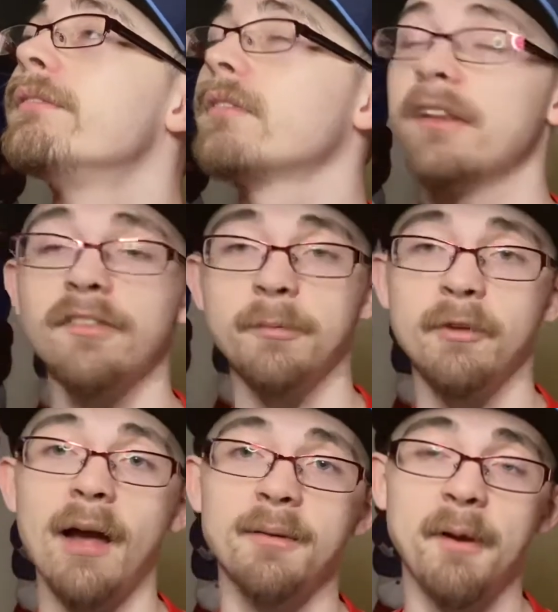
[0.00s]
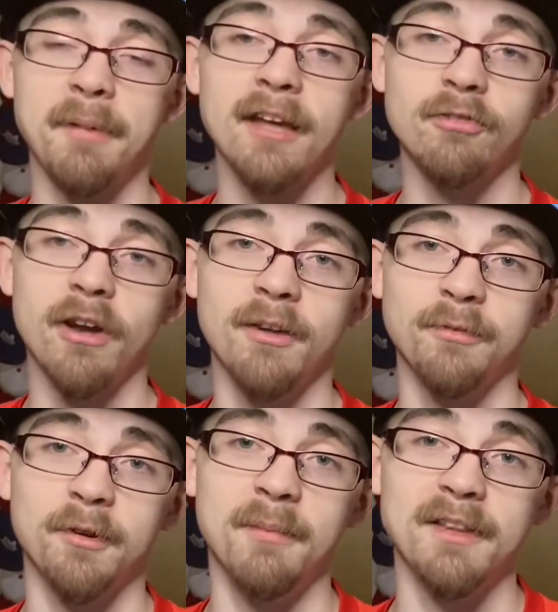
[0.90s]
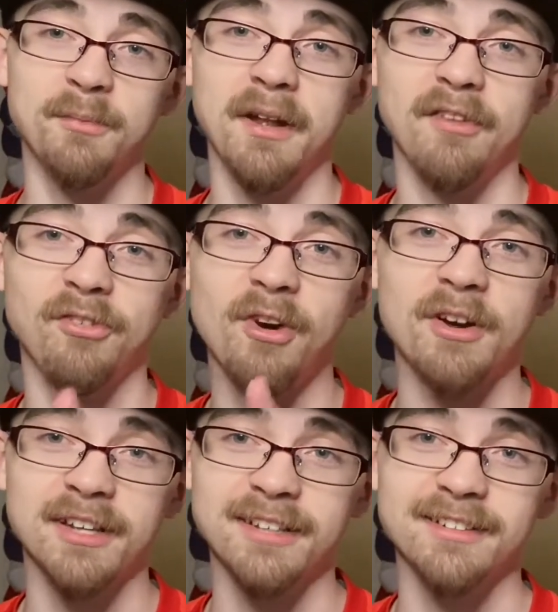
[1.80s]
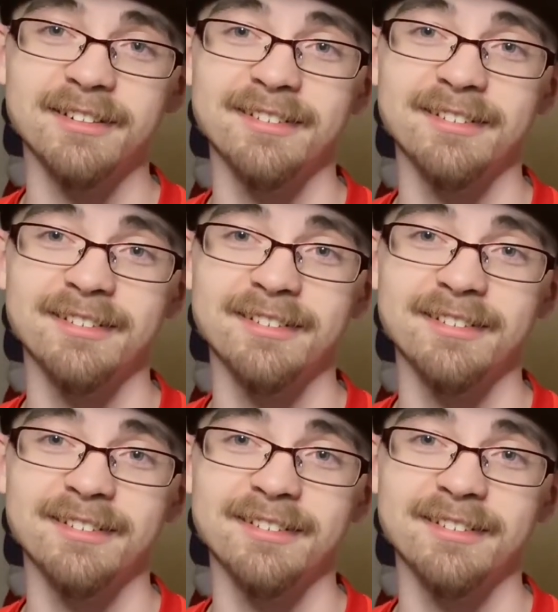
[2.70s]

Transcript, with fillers: please subscribe to my Patreon for a month when I start it.